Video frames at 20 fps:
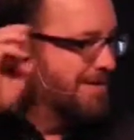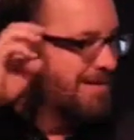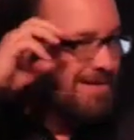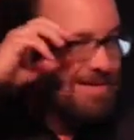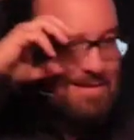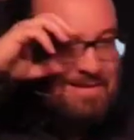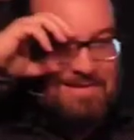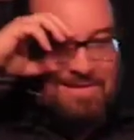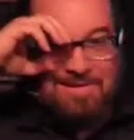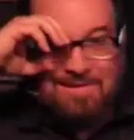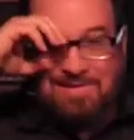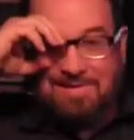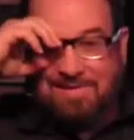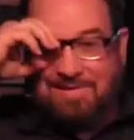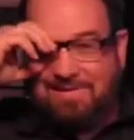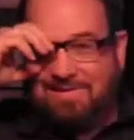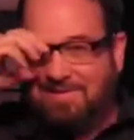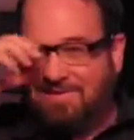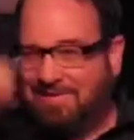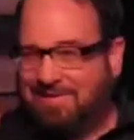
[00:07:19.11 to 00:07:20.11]

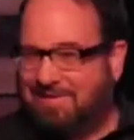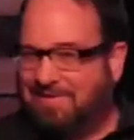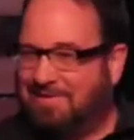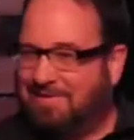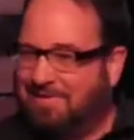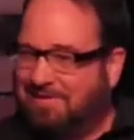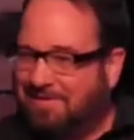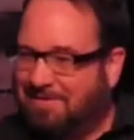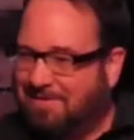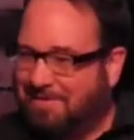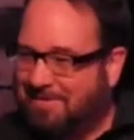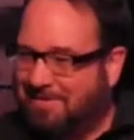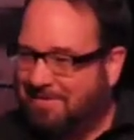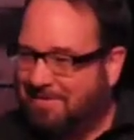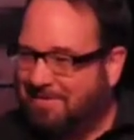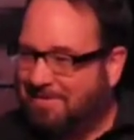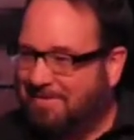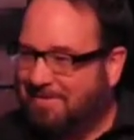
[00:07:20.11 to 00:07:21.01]
Nothing is said.